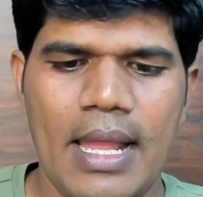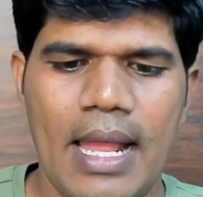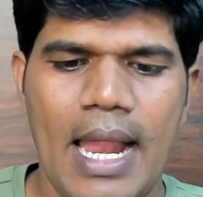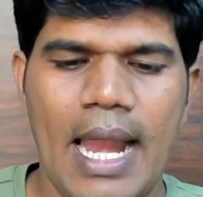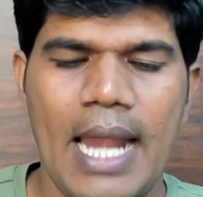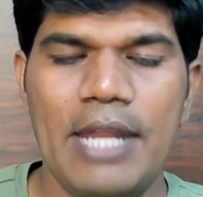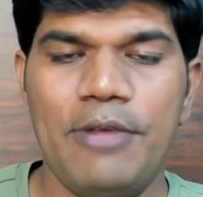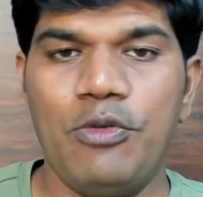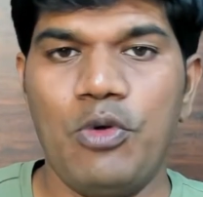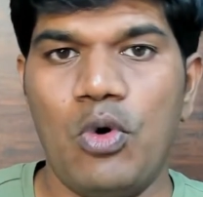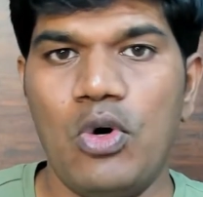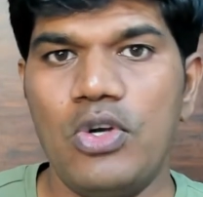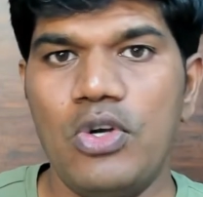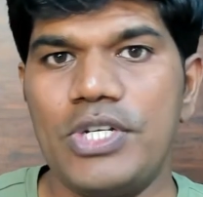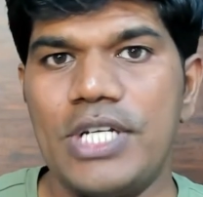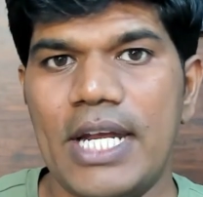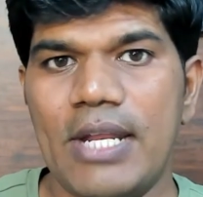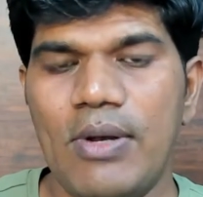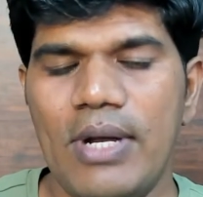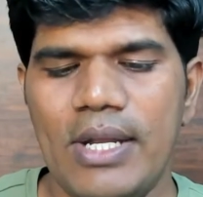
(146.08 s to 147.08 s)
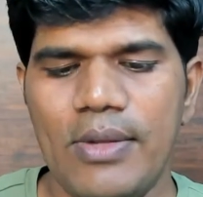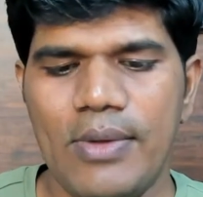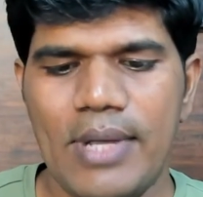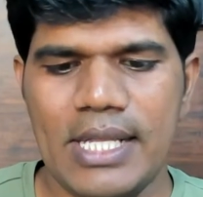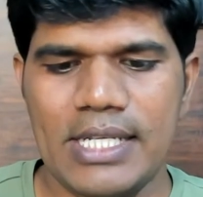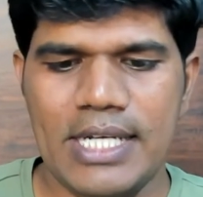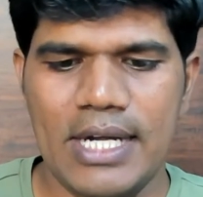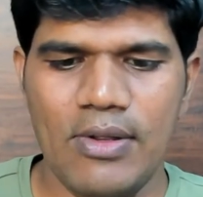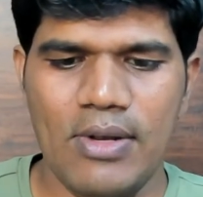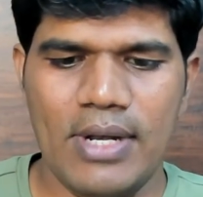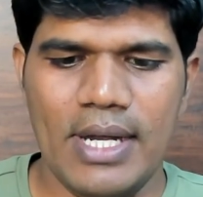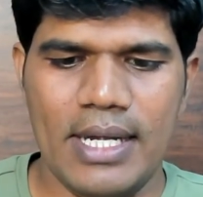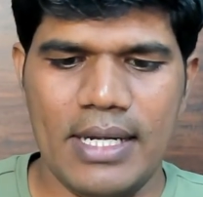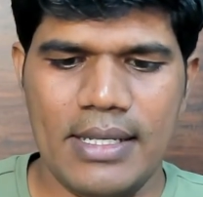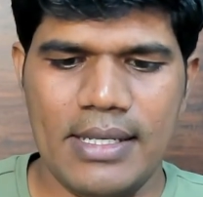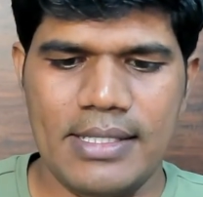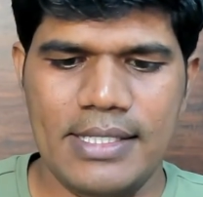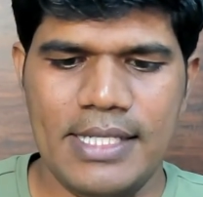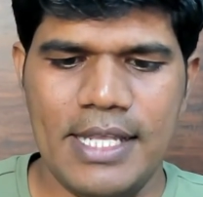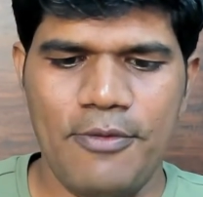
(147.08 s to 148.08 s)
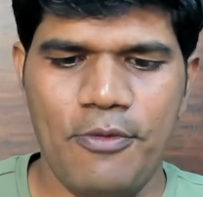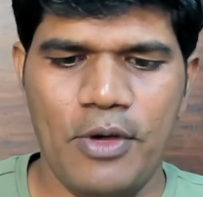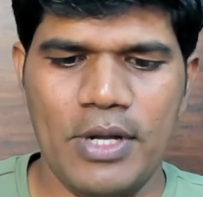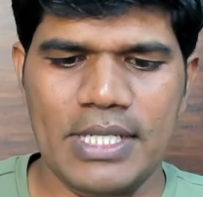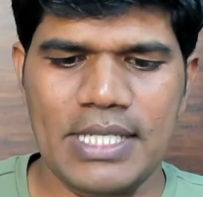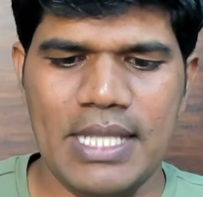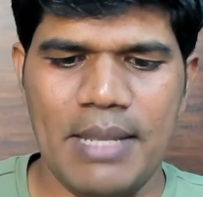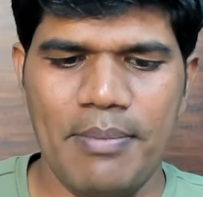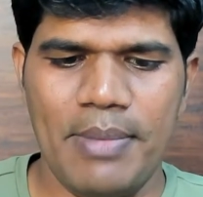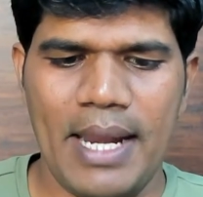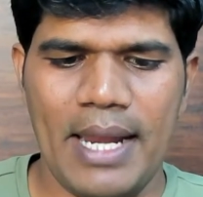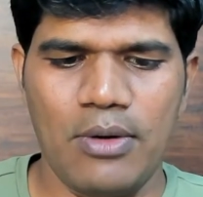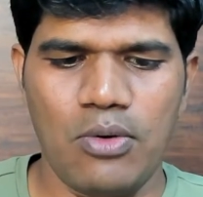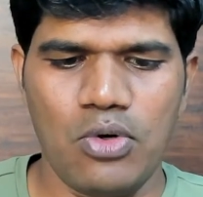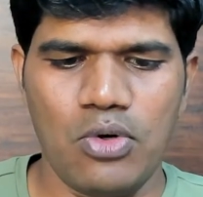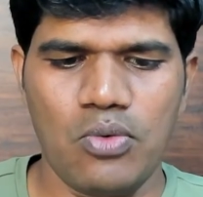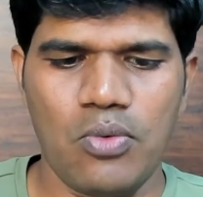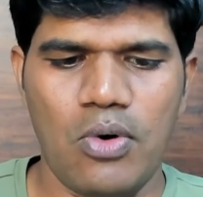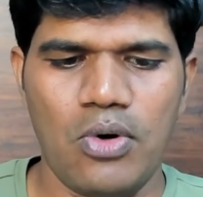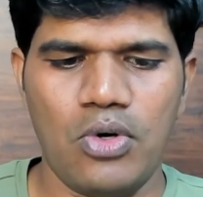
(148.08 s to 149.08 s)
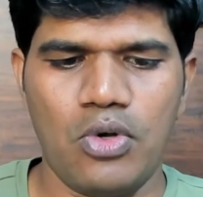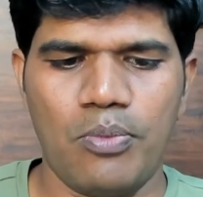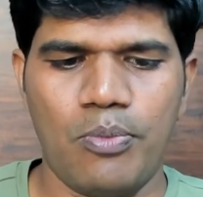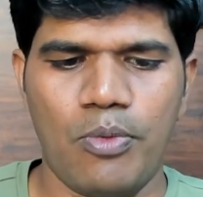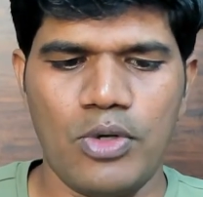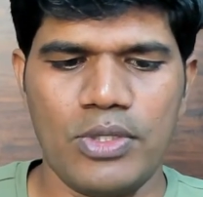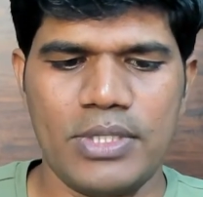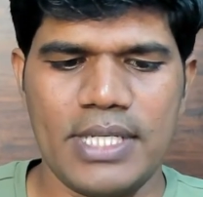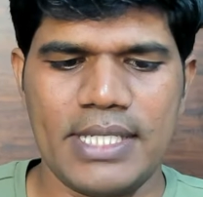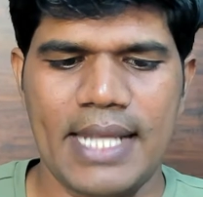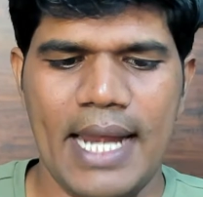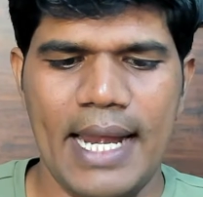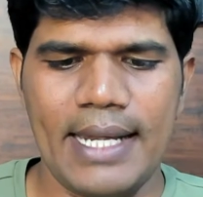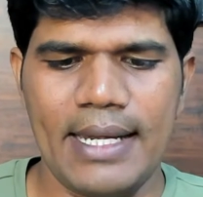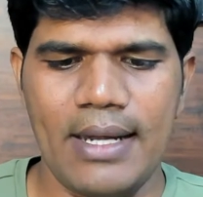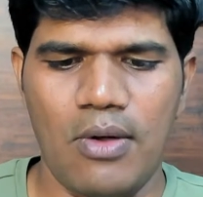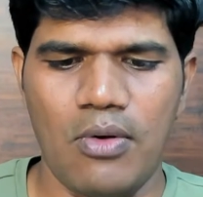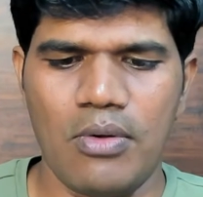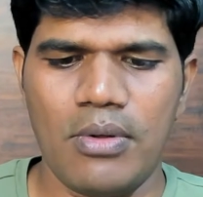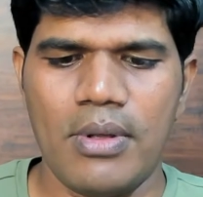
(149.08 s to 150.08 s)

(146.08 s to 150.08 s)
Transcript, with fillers: And if you want to schedule it, you can schedule it. Say for example, I don't want to post this right now.